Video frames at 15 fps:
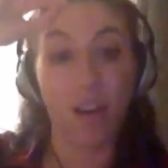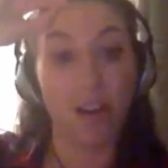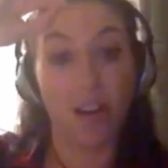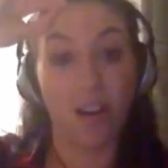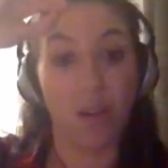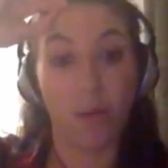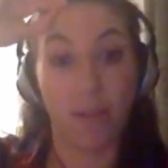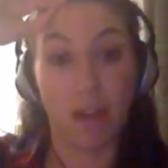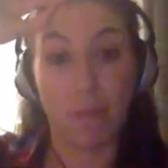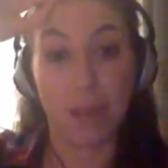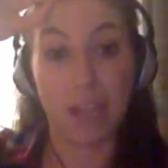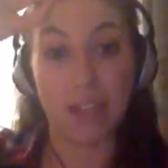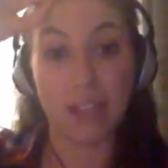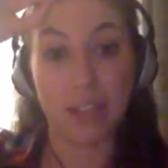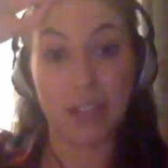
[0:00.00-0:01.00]
I don't know what that
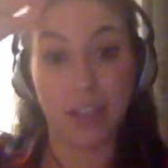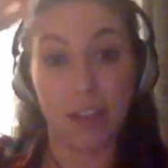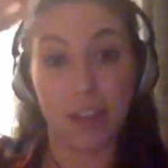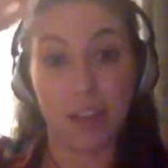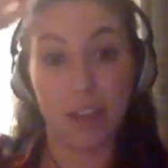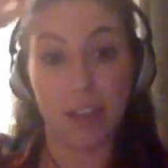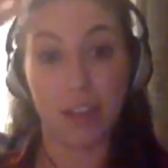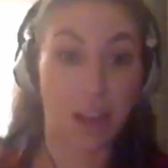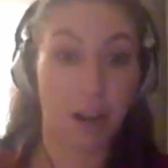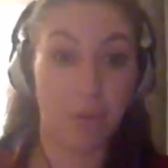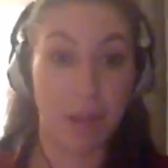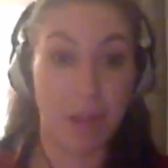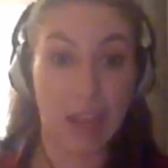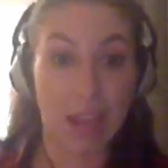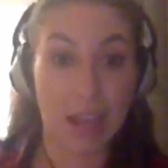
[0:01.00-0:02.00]
means. Can you please tell
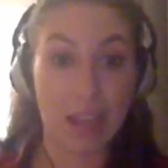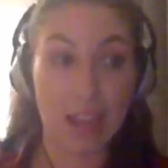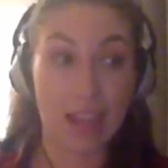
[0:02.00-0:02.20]
me?